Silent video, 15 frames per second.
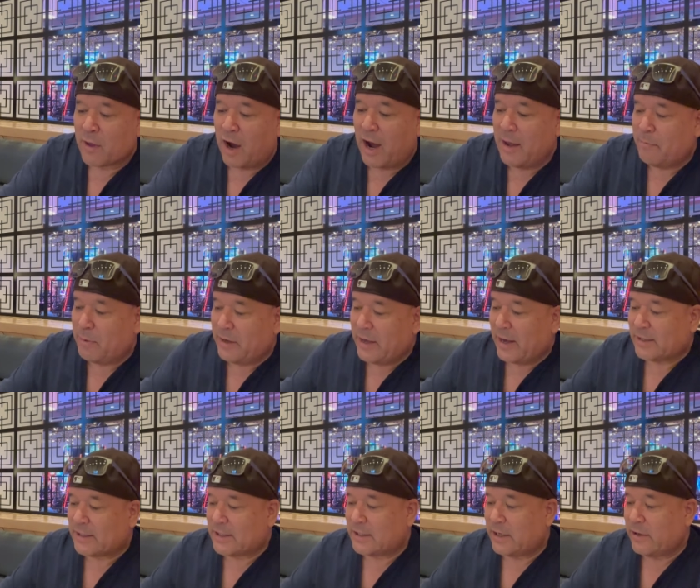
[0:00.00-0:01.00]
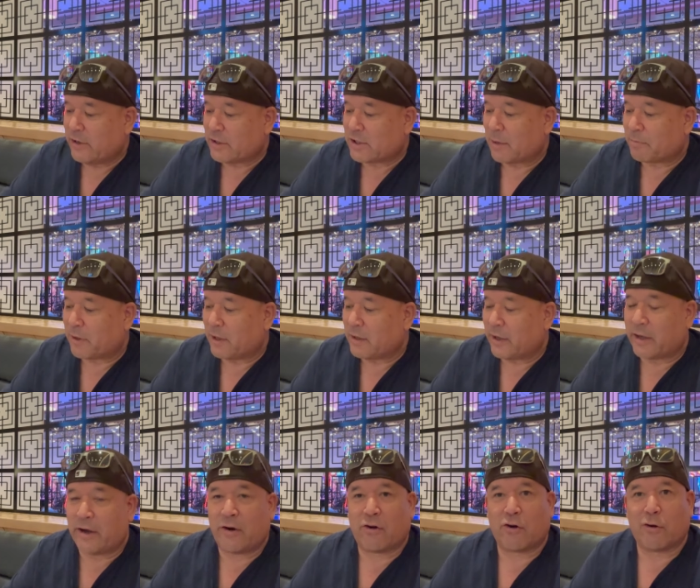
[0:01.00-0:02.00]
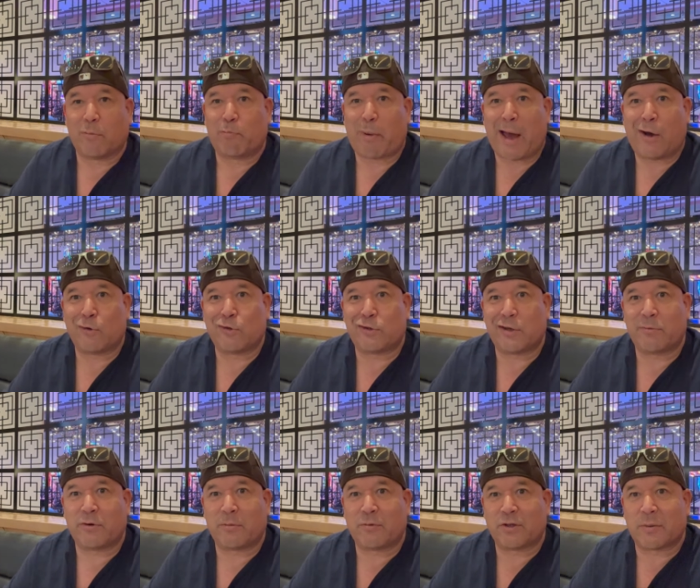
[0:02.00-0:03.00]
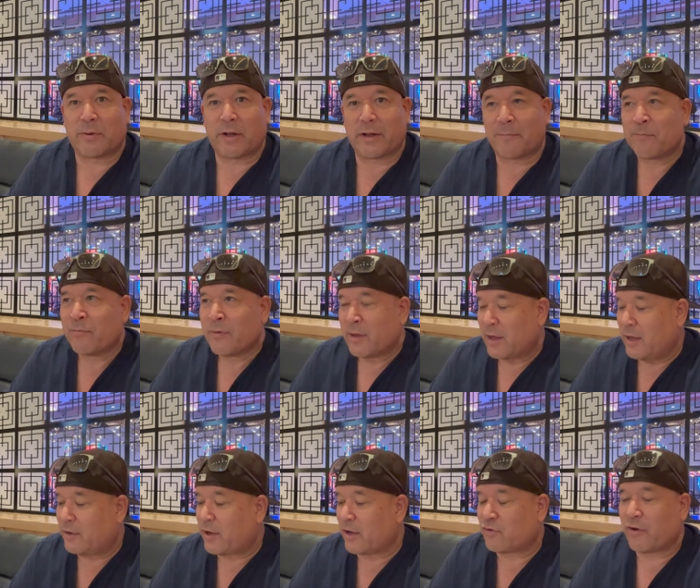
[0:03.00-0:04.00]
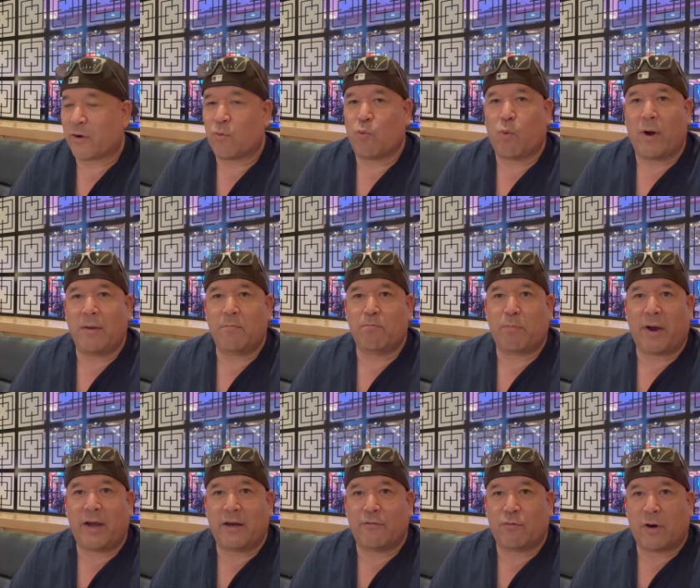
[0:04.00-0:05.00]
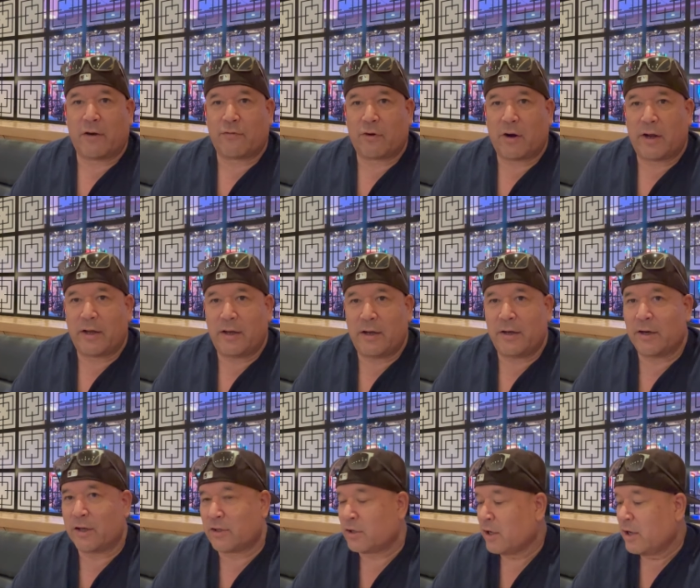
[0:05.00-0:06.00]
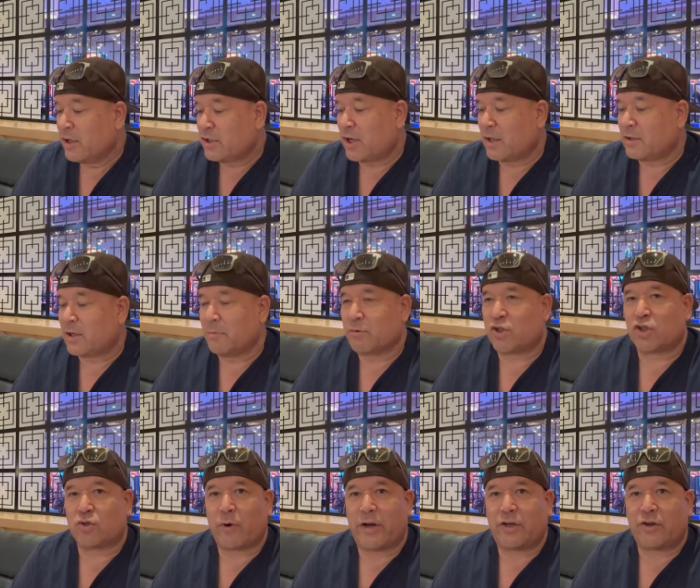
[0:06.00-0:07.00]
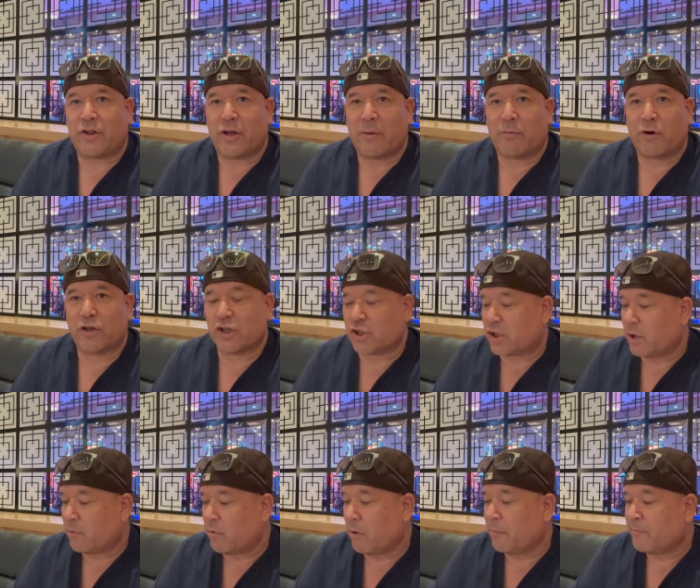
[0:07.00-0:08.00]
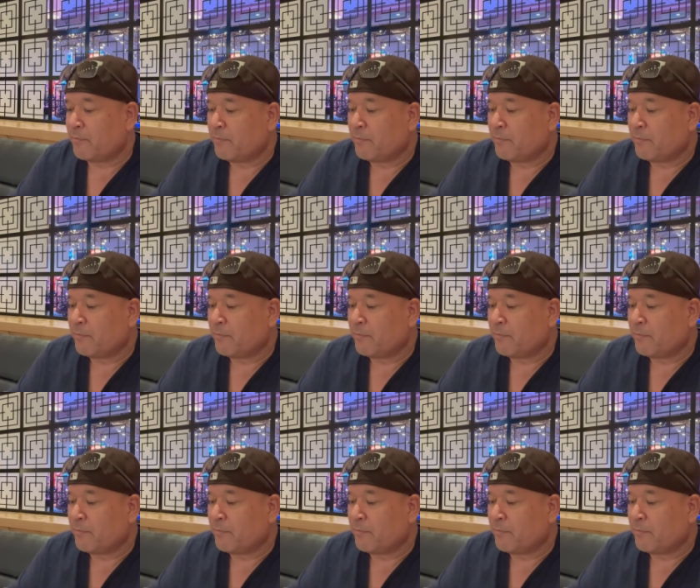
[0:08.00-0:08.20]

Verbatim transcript: IBSC or something, like irritable bowel syndrome or something like that. He takes like one bite of whatever I eat and sends him straight to the emergency room.